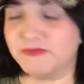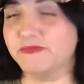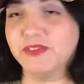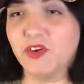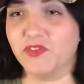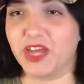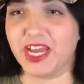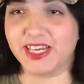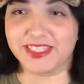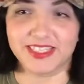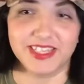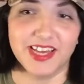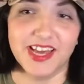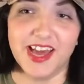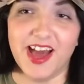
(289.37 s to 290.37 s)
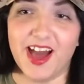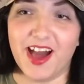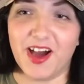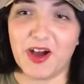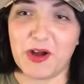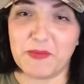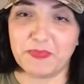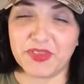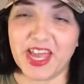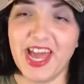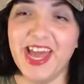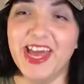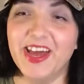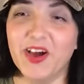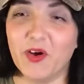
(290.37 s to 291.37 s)
No thanks.
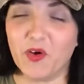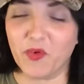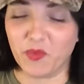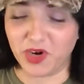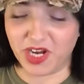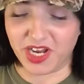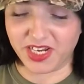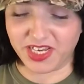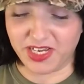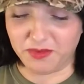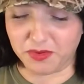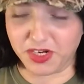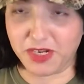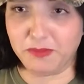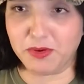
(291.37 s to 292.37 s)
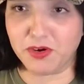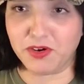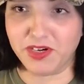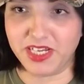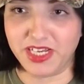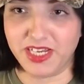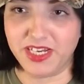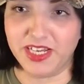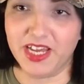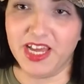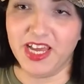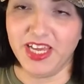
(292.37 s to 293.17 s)
Or we're not going to bring a bird in,